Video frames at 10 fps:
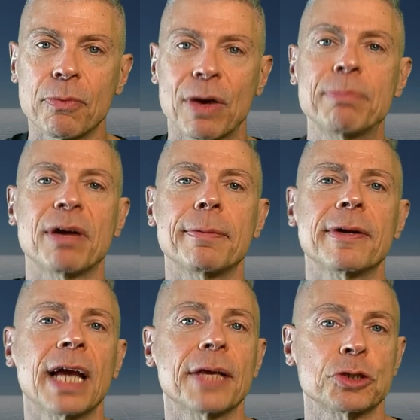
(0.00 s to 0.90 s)
Ray
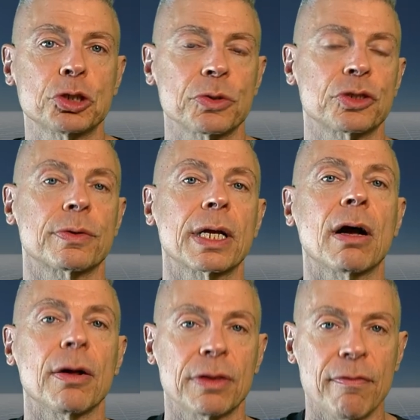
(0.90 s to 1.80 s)
Bradbury has a short story
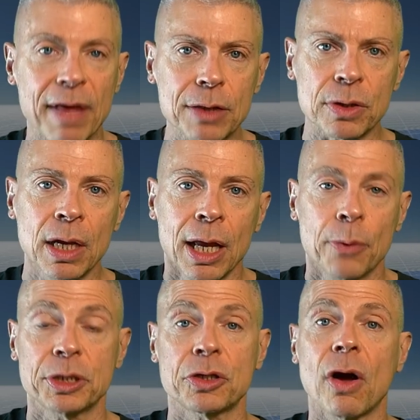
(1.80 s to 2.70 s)
called The Veldt,
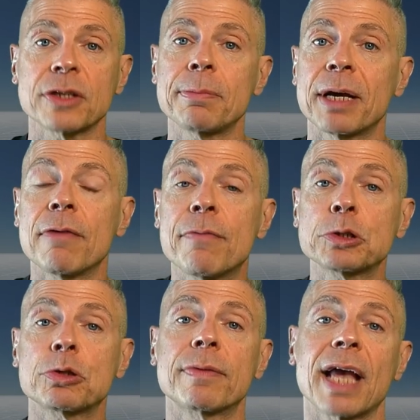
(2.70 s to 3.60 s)
which talks about a
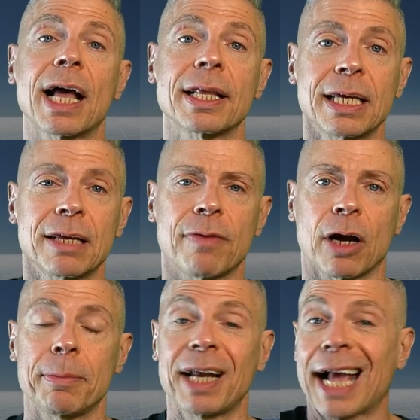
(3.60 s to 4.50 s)
virtual reality
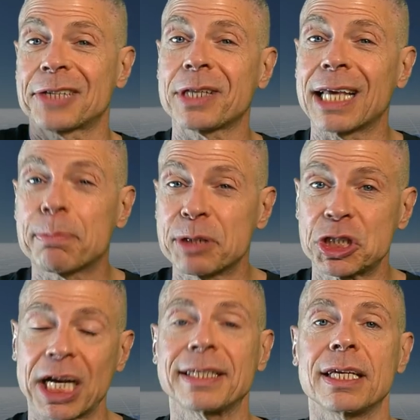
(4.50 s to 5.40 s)
environment, actually a
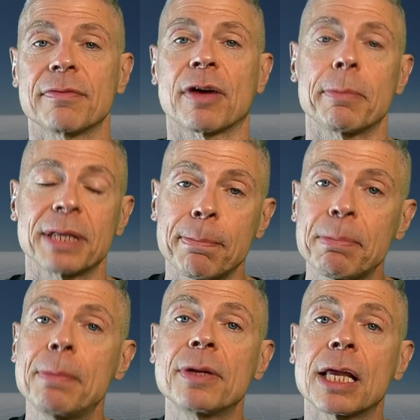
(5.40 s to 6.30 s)
projected environment that
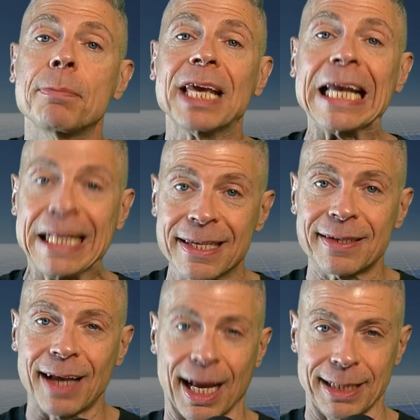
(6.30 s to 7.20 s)
people can be
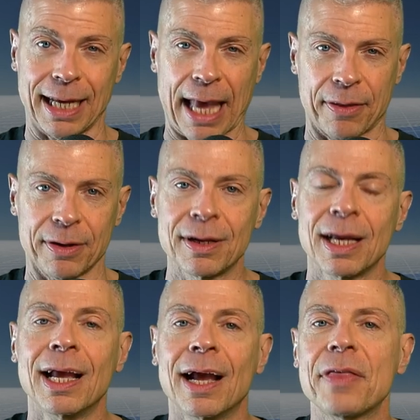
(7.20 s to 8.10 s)
inside together,
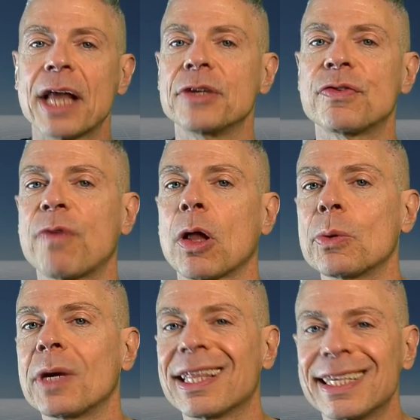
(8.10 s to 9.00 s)
that is
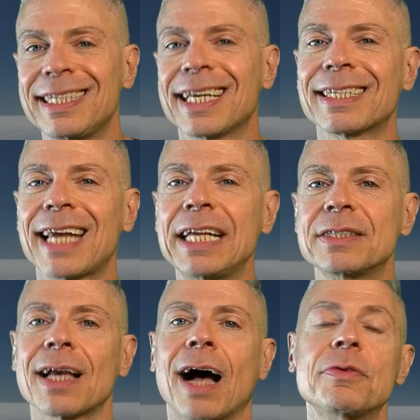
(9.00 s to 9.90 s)
following the
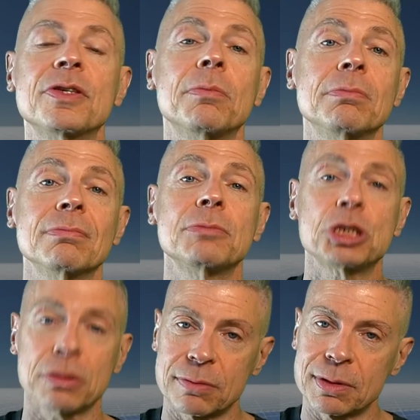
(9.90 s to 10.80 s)
dictates of some
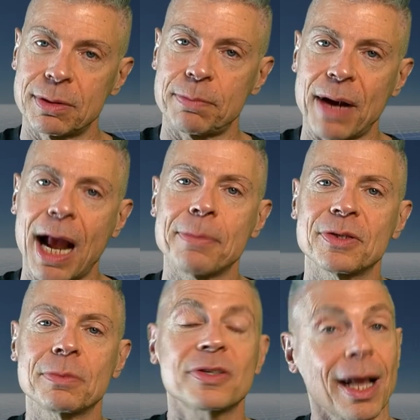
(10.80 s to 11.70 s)
children with perhaps
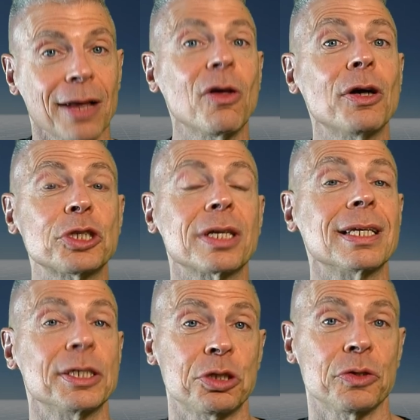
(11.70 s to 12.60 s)
some psychological
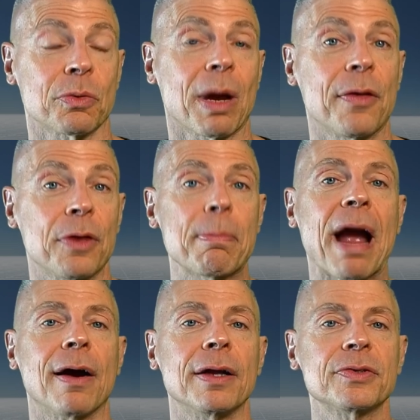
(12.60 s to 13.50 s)
issues around their
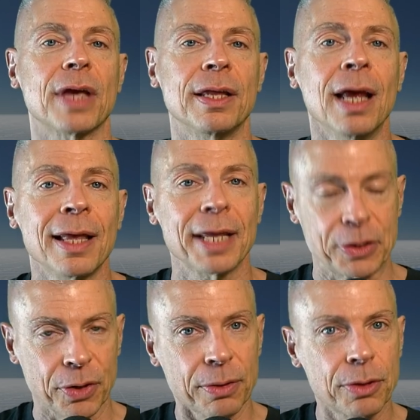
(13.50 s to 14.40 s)
parents. And they
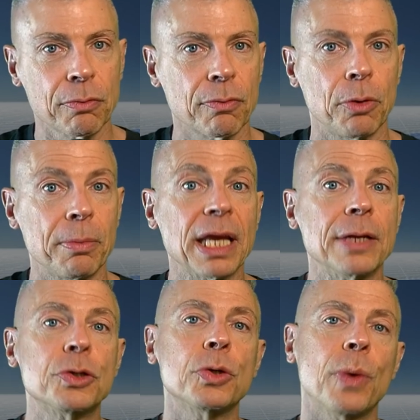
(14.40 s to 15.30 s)
turn the room
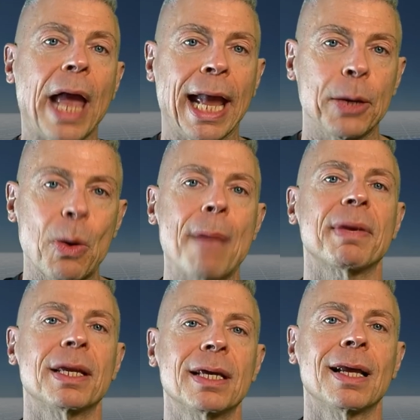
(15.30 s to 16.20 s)
into a
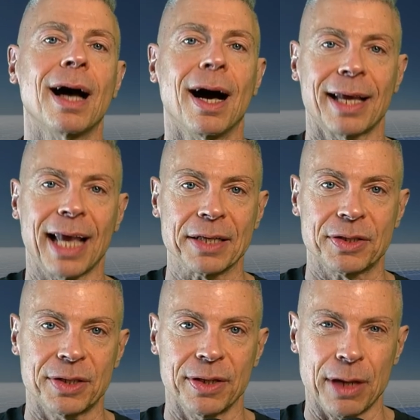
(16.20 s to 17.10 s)
weapon
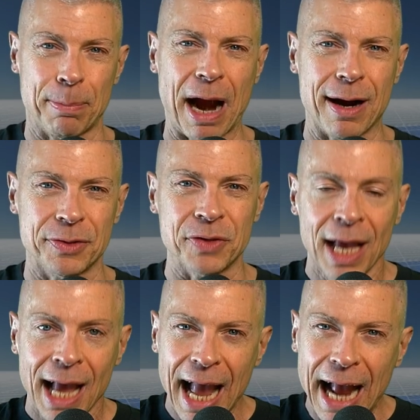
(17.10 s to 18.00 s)
against their parents.
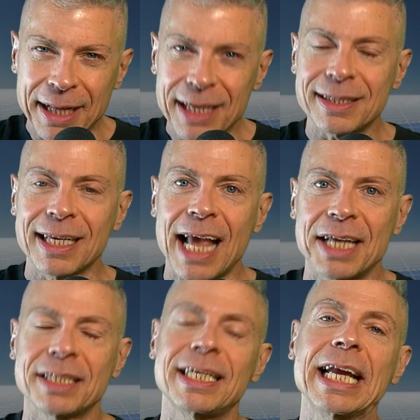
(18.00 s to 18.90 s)
And this, again,
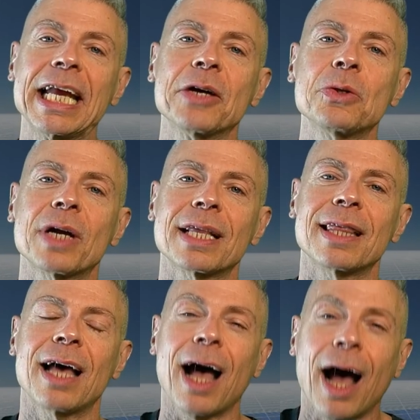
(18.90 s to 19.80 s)
is taking a look at
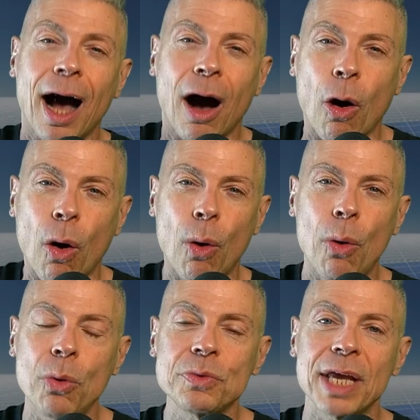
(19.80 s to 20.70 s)
the
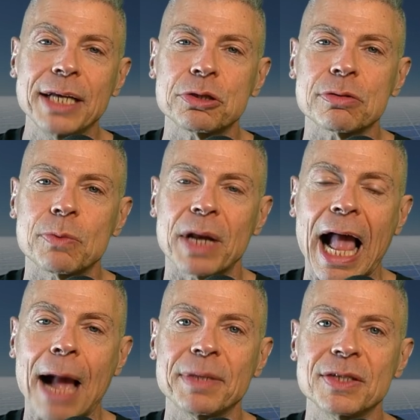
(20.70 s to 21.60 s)
whole nature of what
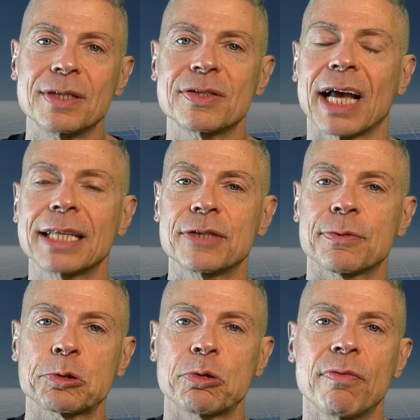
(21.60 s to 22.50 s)
happens inside these
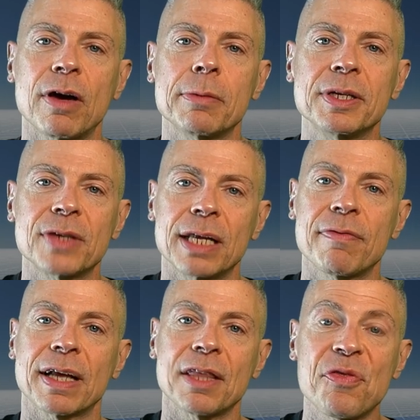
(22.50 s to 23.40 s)
virtual environments, that in
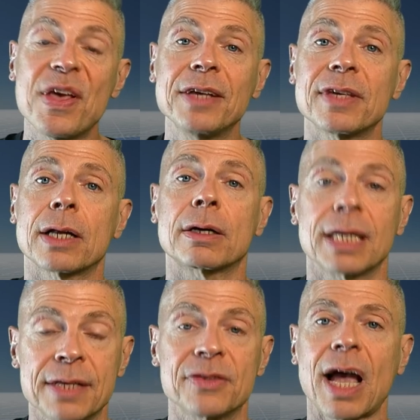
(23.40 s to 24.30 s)
fact the things that are
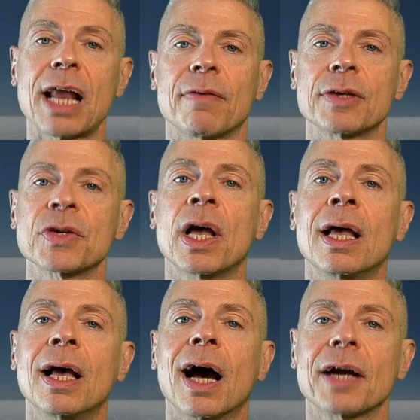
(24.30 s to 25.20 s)
inside of us,
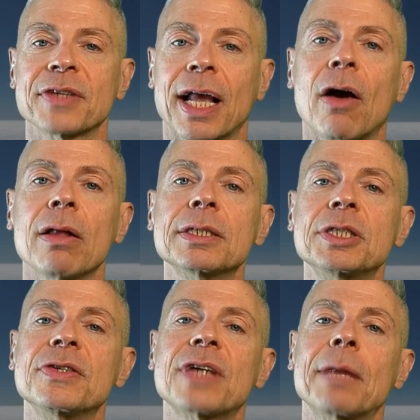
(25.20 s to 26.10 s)
our
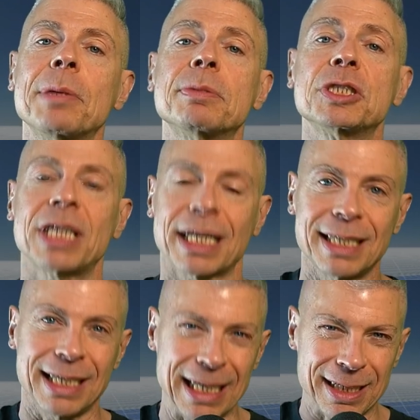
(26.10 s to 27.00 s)
psychologies, can be
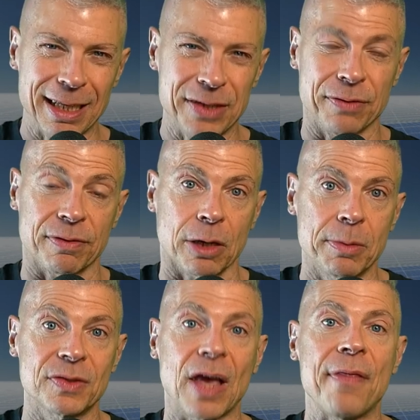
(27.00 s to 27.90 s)
projected into these
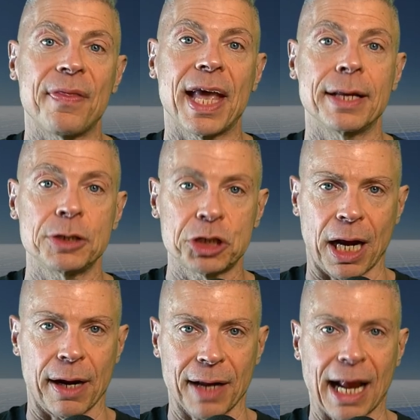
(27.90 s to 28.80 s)
environments and then
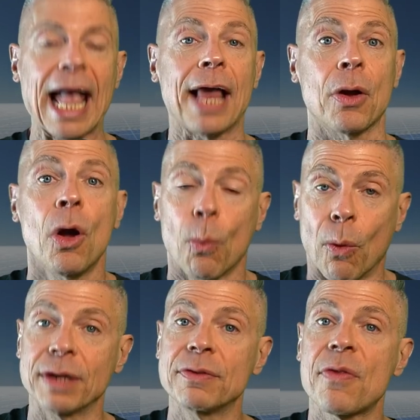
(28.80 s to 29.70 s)
shared. Again,
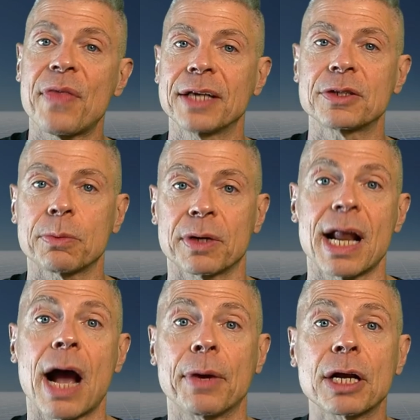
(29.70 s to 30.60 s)
one of the things that we're
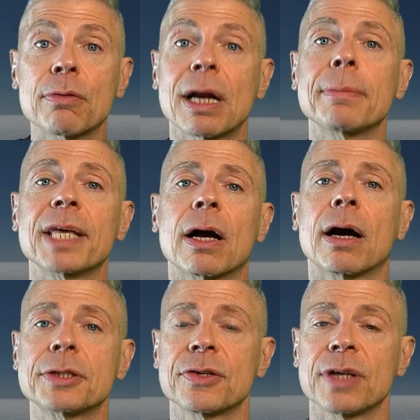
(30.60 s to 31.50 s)
now incredibly
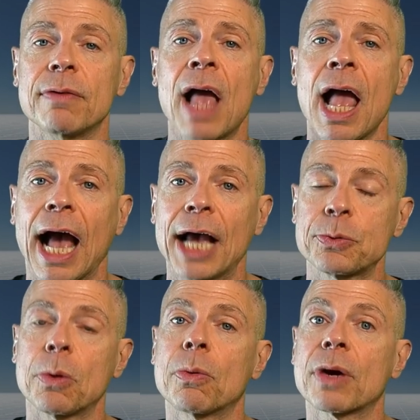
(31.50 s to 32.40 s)
conscious of as
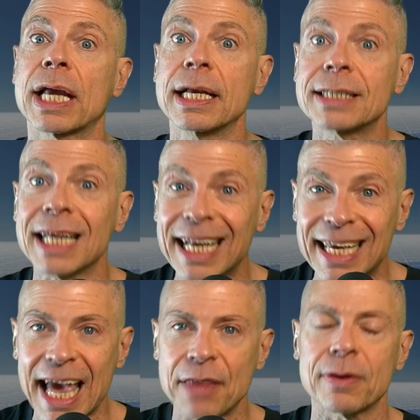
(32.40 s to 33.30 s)
we're working
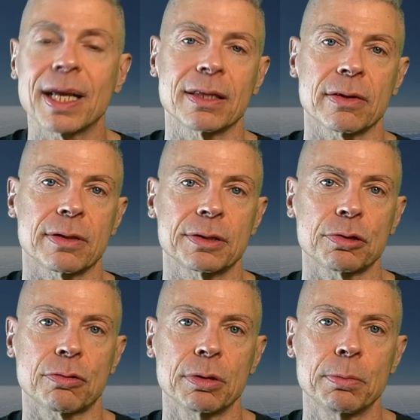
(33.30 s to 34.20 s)
together in
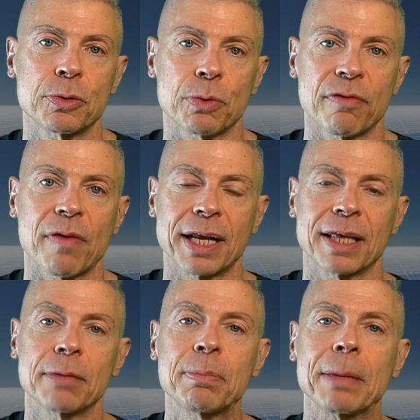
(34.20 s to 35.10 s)
large groups, we're finding
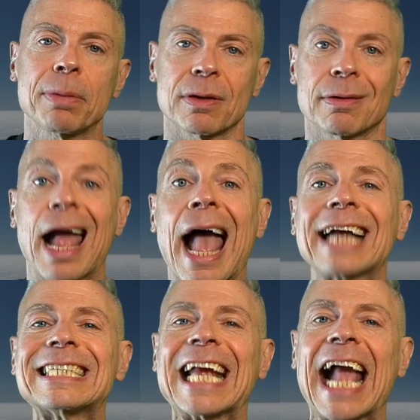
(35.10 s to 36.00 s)
that people are
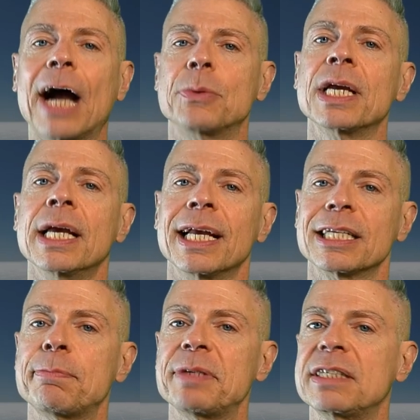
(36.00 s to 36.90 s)
acting out in
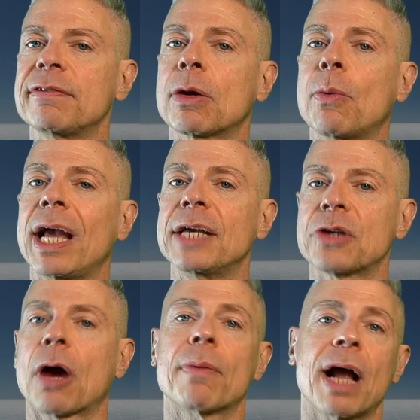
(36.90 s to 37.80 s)
specific ways
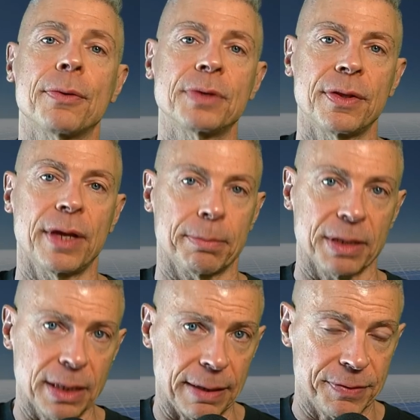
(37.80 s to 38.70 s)
around their
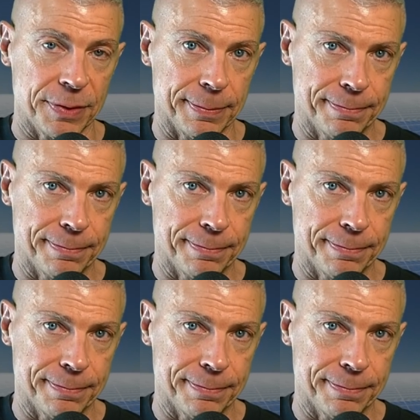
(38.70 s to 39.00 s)
beliefs.